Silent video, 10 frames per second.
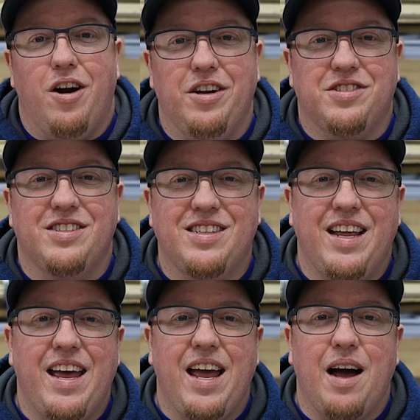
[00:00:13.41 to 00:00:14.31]
Alright, so
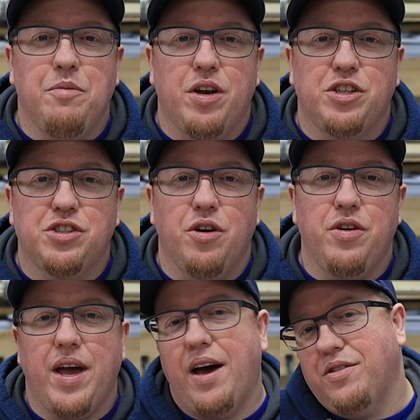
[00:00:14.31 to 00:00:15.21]
today I'm going to show
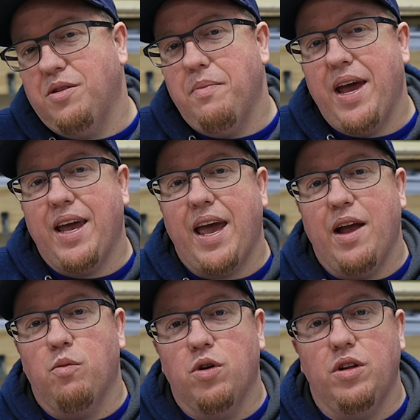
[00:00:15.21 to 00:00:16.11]
you how to make
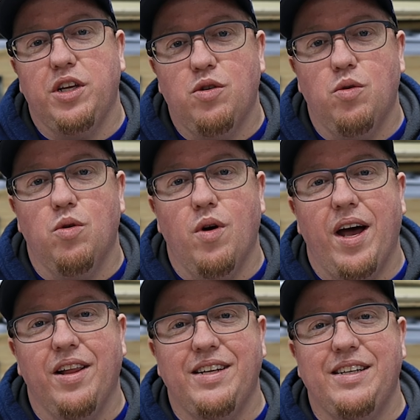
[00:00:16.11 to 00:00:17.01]
a really cool
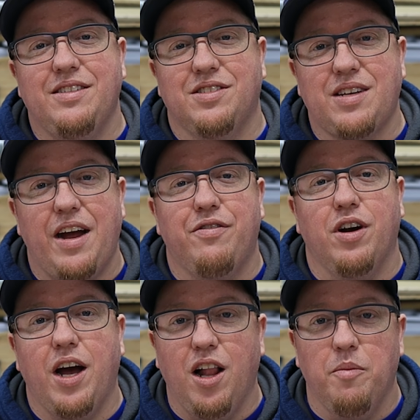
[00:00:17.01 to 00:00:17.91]
LED
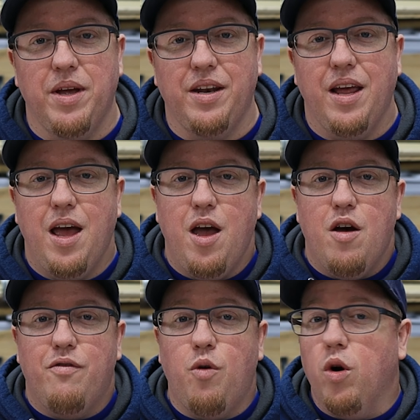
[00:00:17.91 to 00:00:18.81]
decipher element
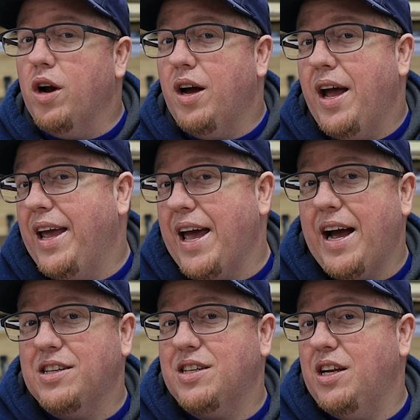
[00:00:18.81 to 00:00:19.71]
for a
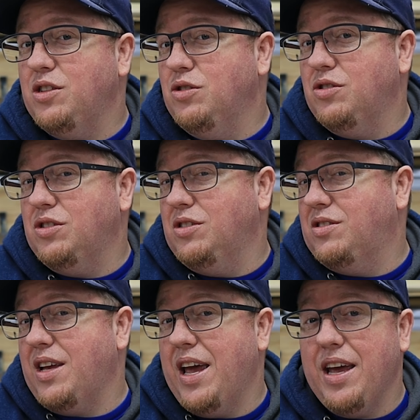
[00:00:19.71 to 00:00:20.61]
cache that
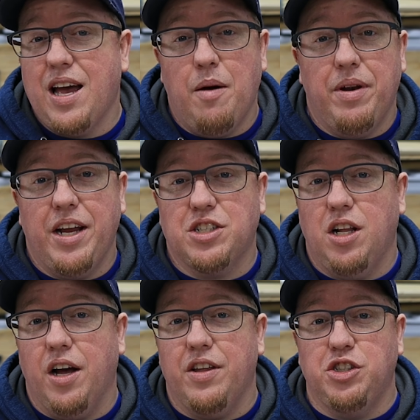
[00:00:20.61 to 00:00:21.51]
uses a combination
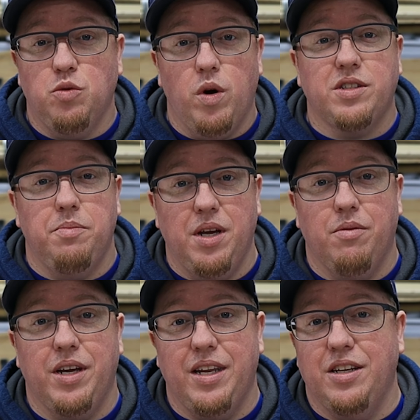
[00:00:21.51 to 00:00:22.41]
lock that you want to be
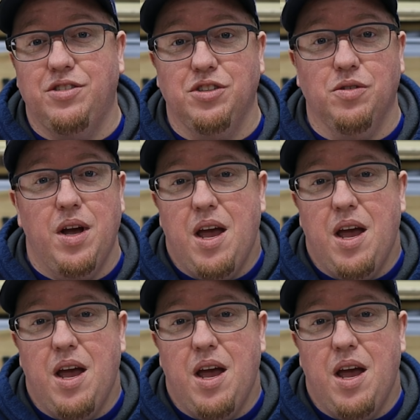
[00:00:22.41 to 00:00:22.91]
able to get into.